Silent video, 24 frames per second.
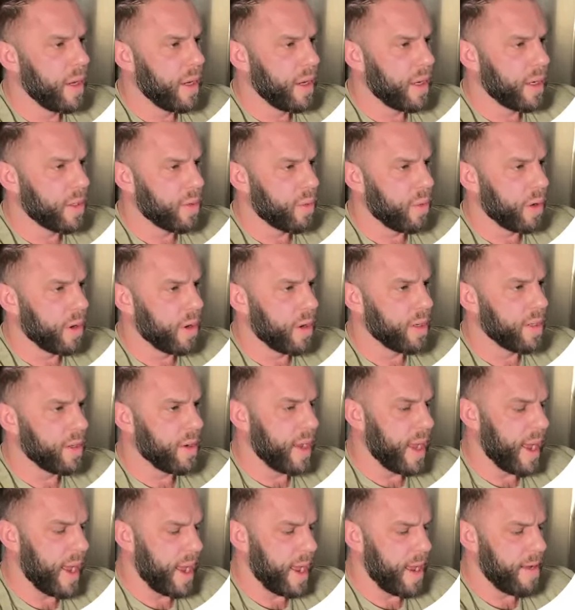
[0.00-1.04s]
because we're going to
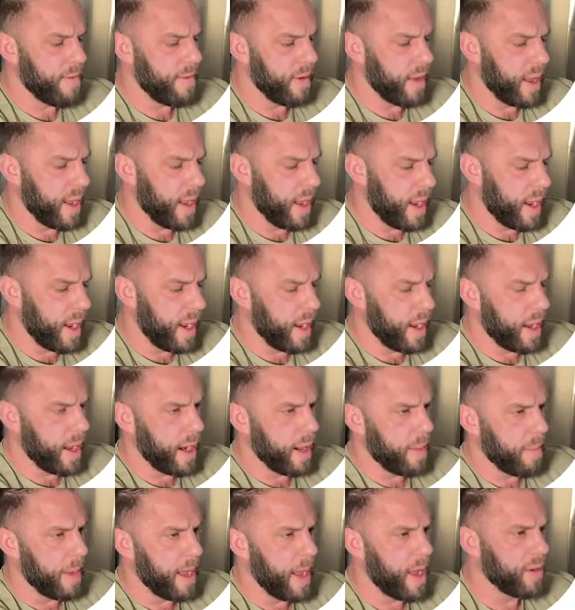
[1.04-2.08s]
have a an
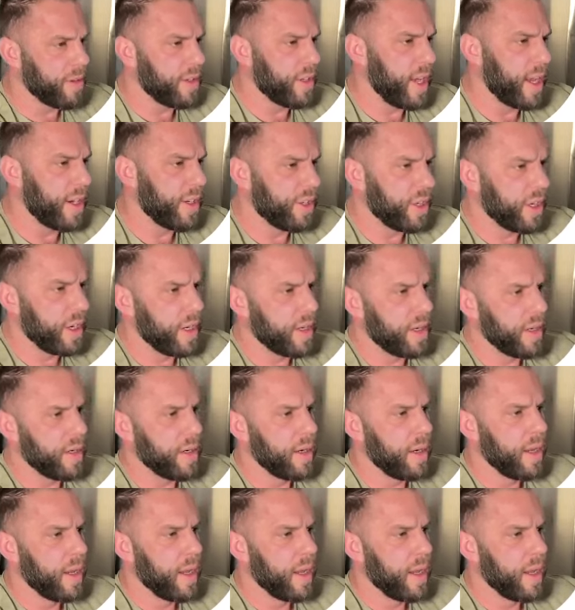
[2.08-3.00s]
about section.